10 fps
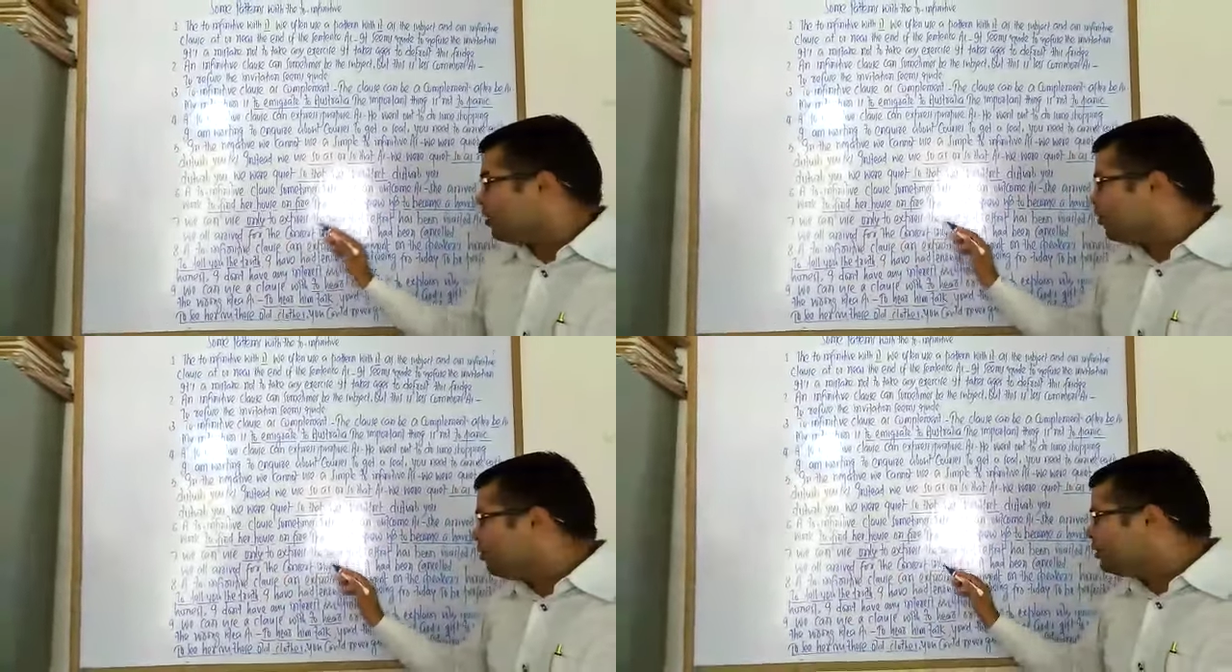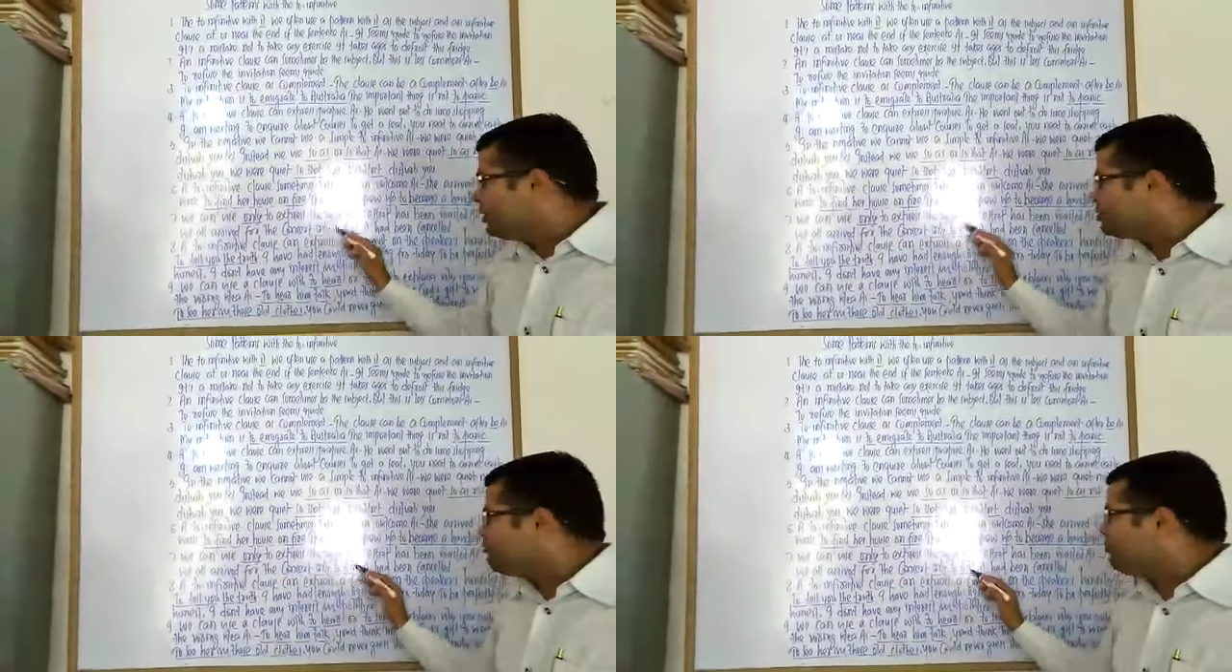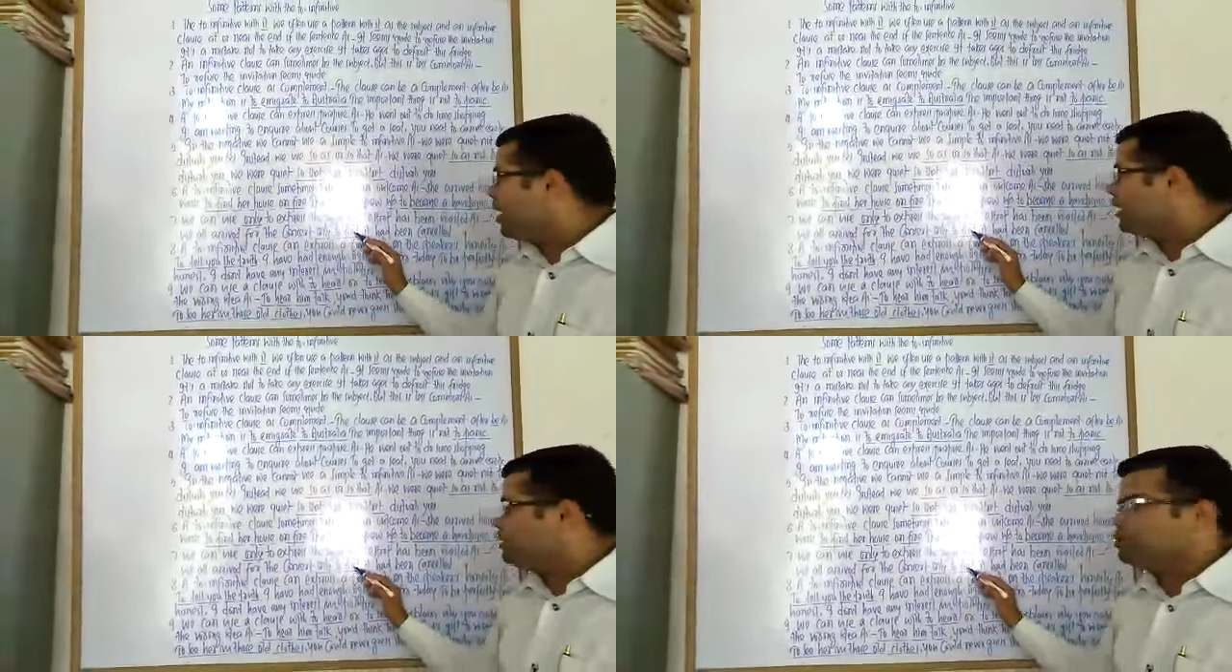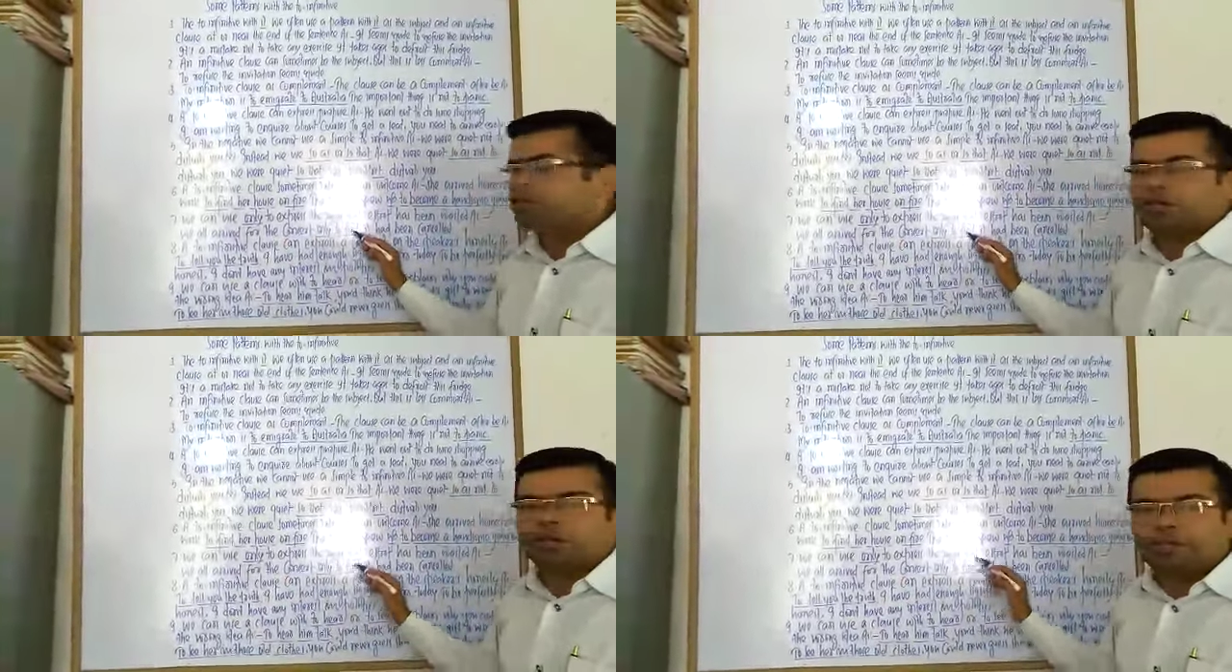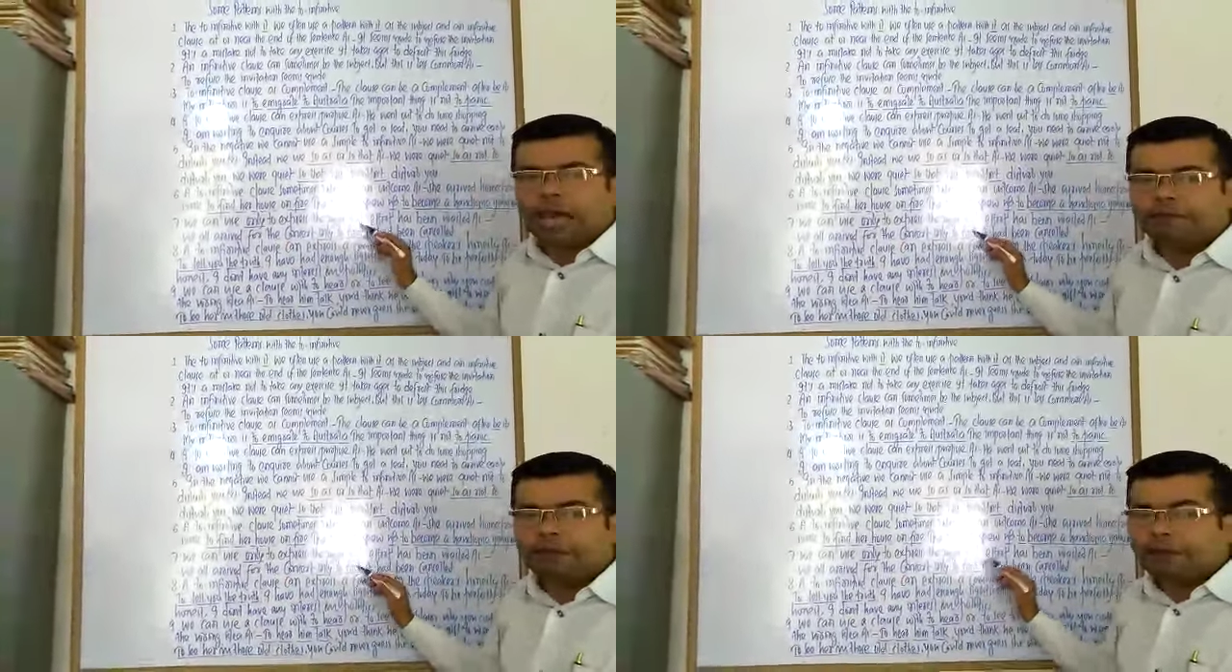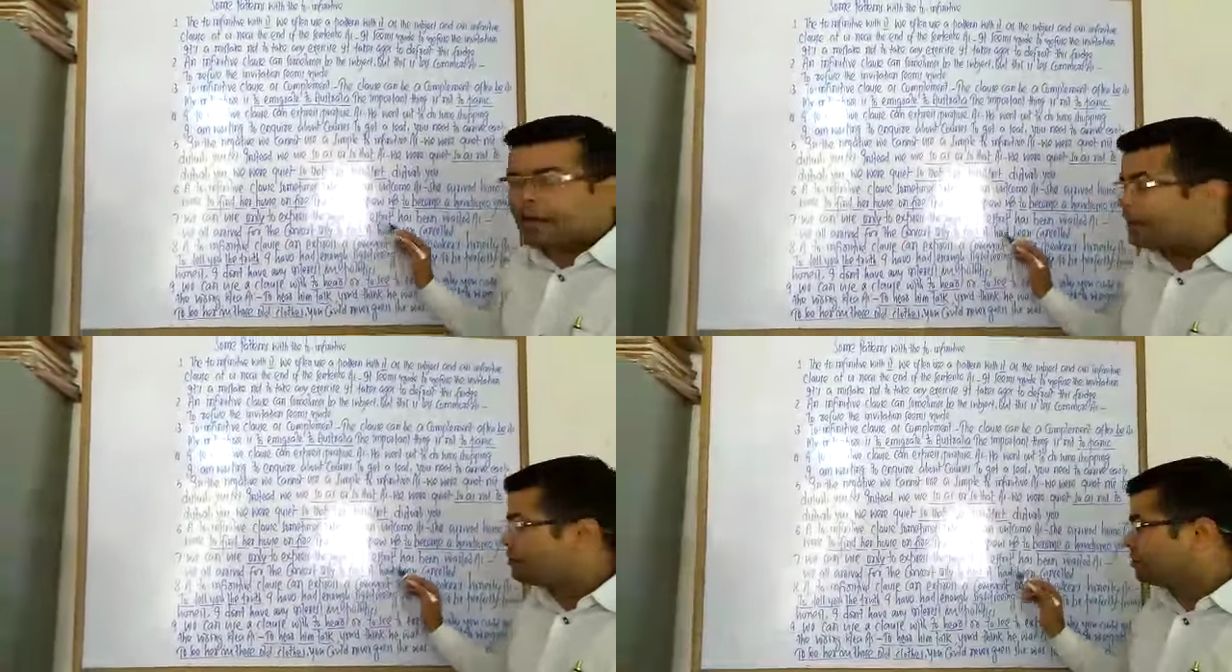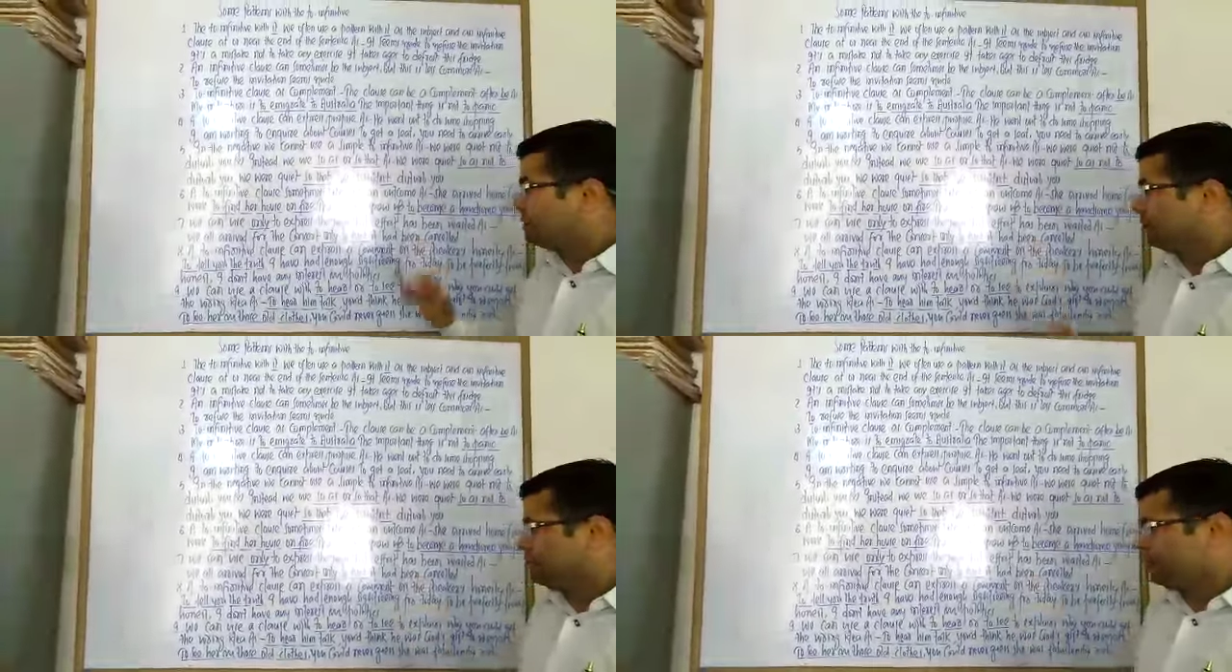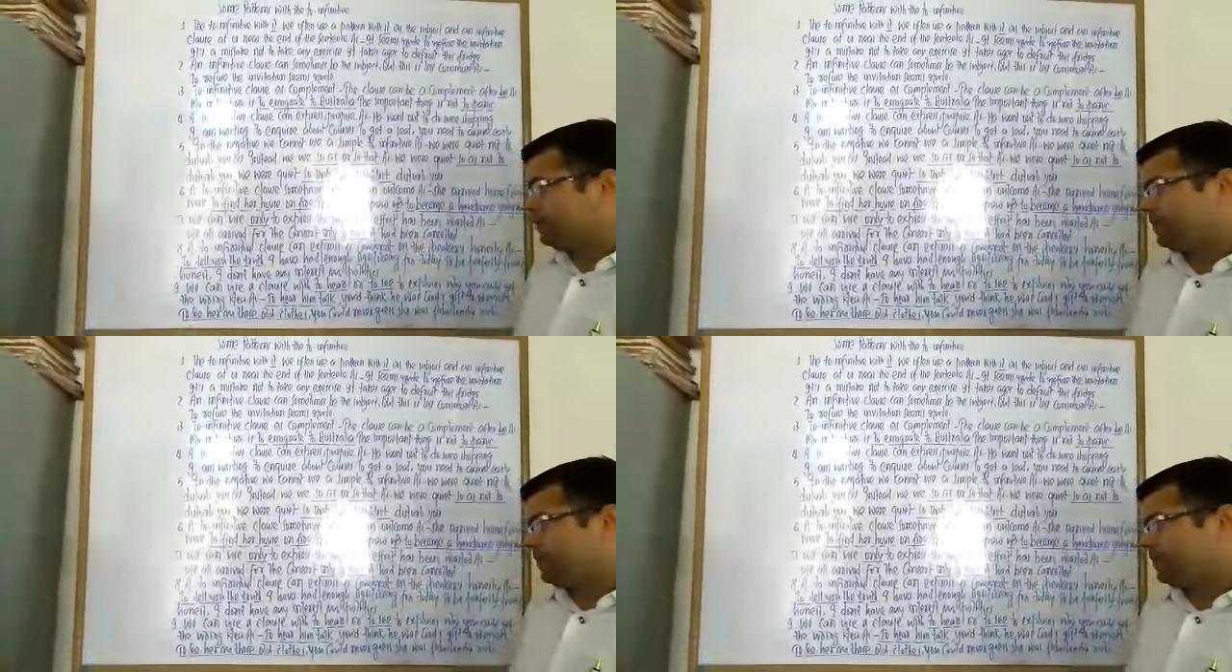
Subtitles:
only to find it had been cancelled.